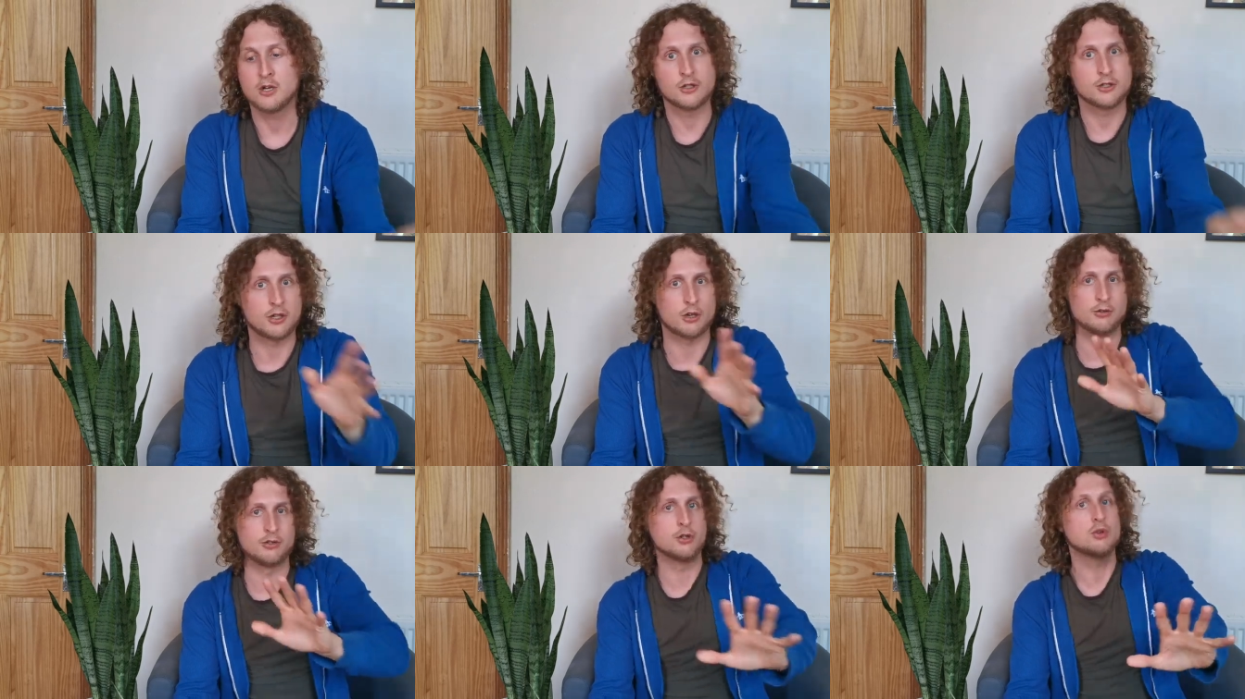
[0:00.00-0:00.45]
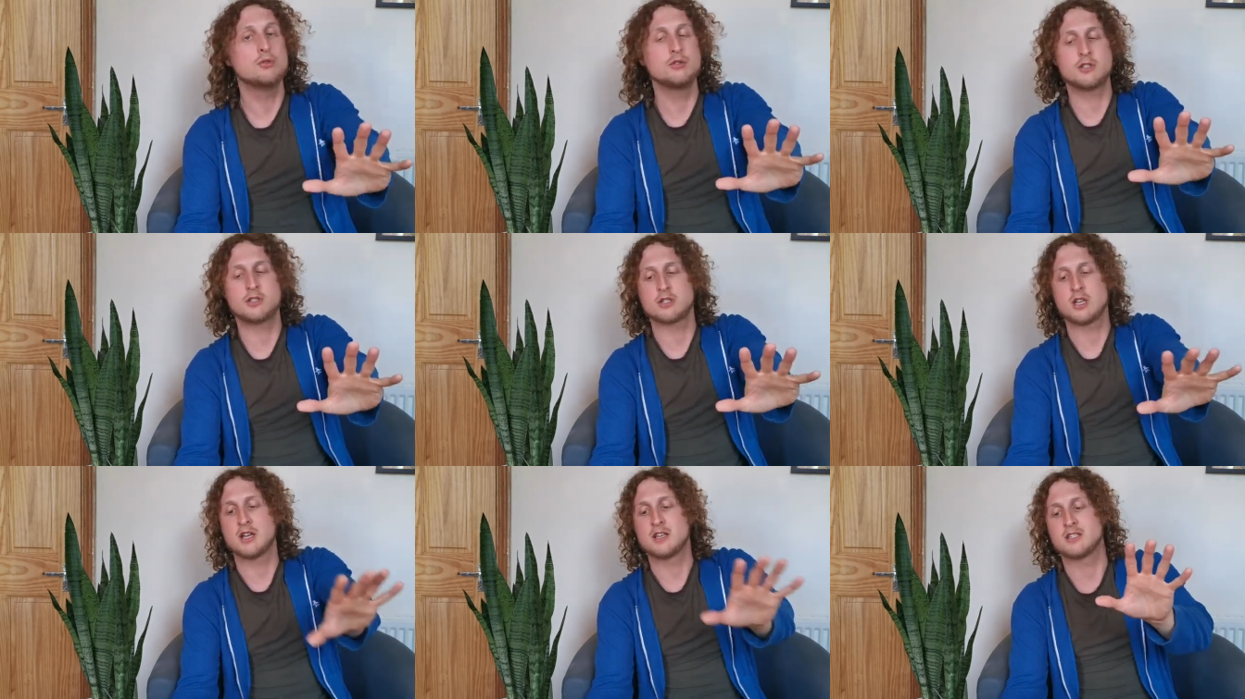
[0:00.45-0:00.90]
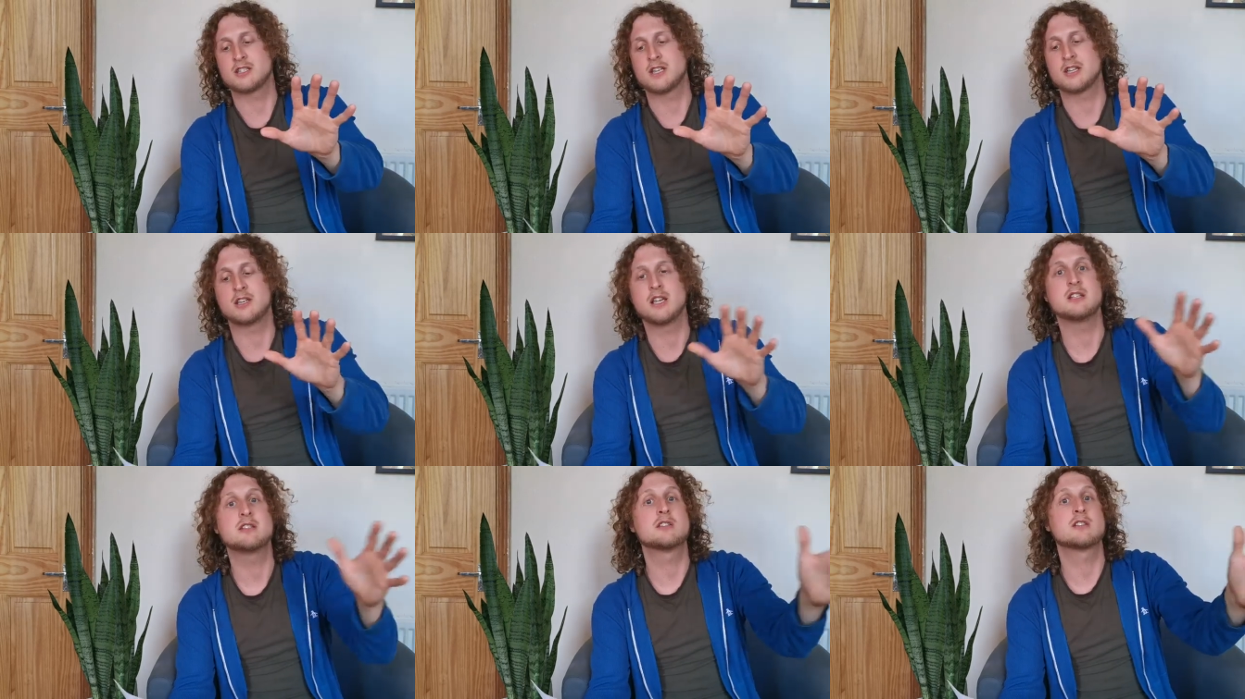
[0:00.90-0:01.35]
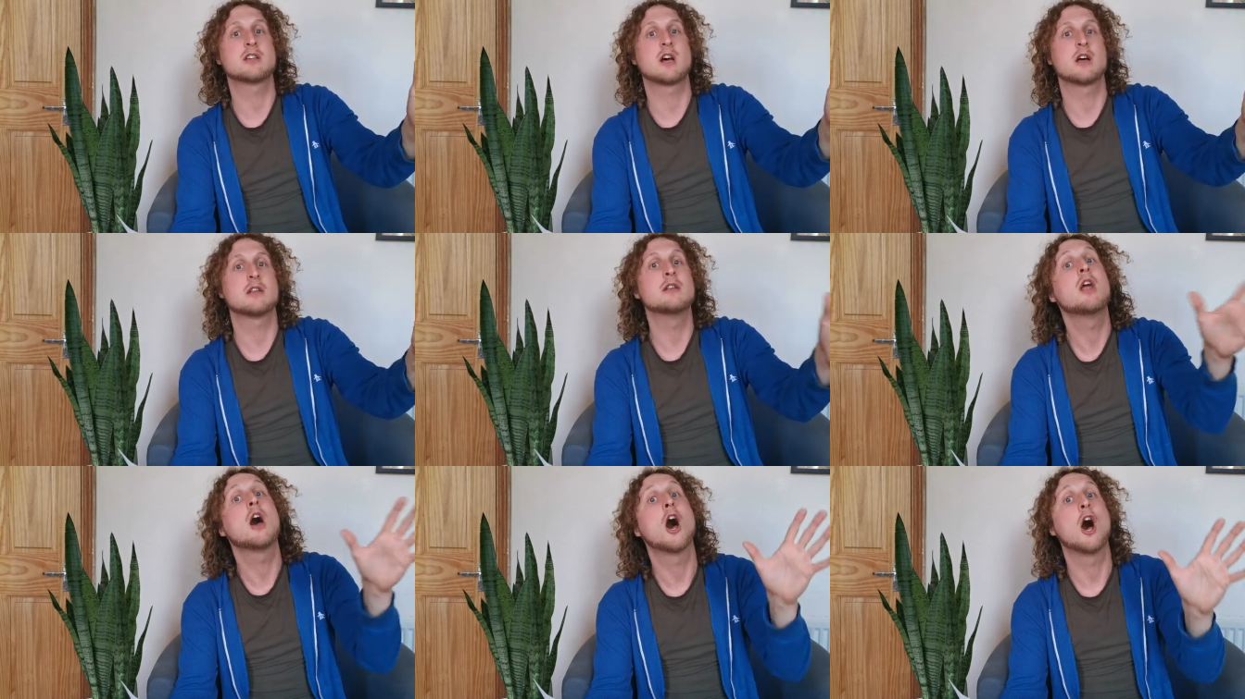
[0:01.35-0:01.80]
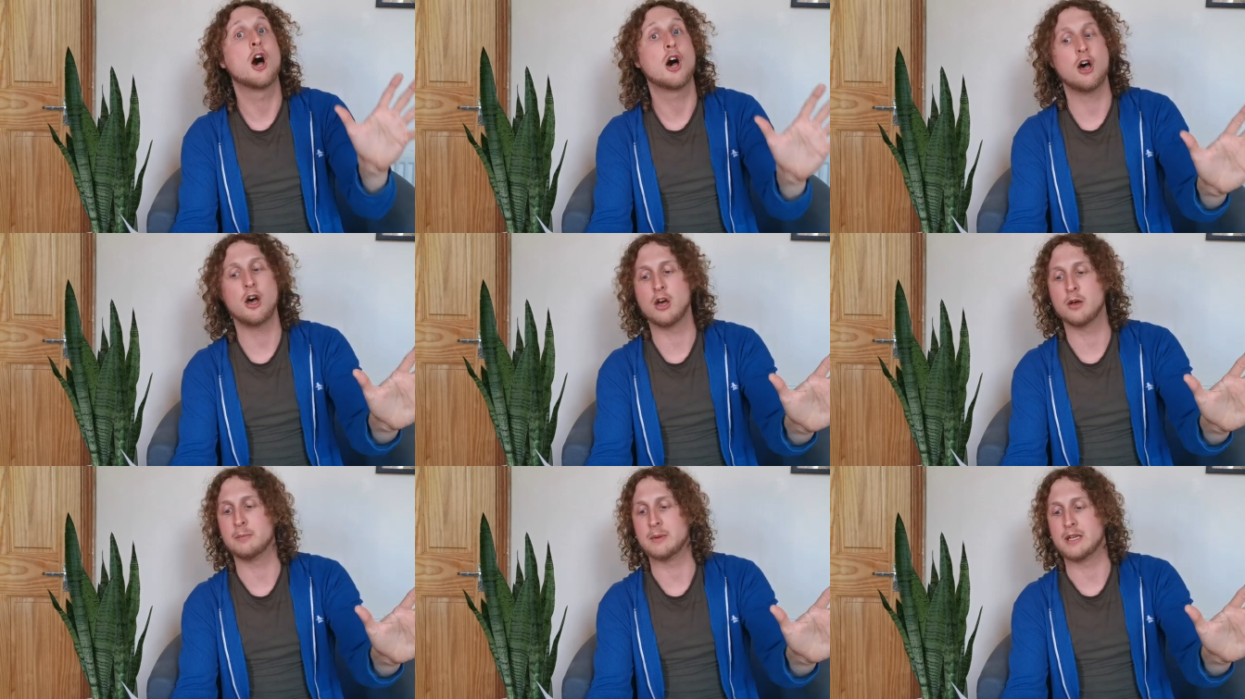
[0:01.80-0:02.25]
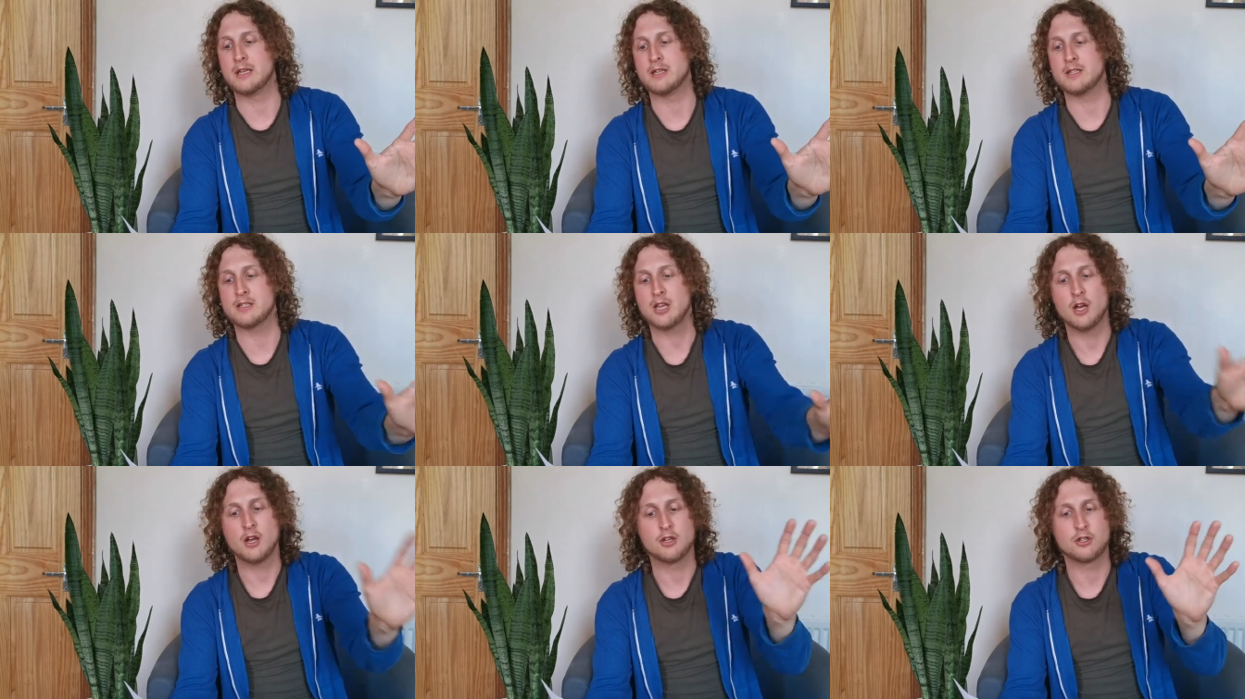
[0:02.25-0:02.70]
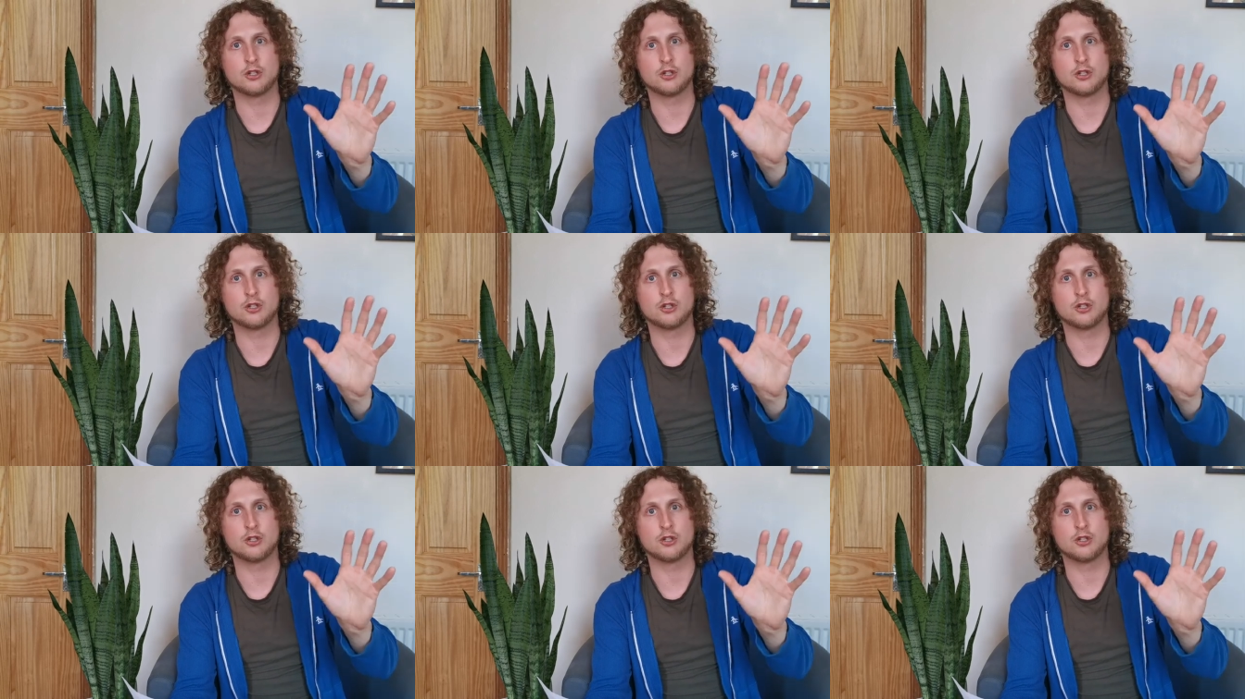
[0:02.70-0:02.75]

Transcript: So Zeus sent his son Hermes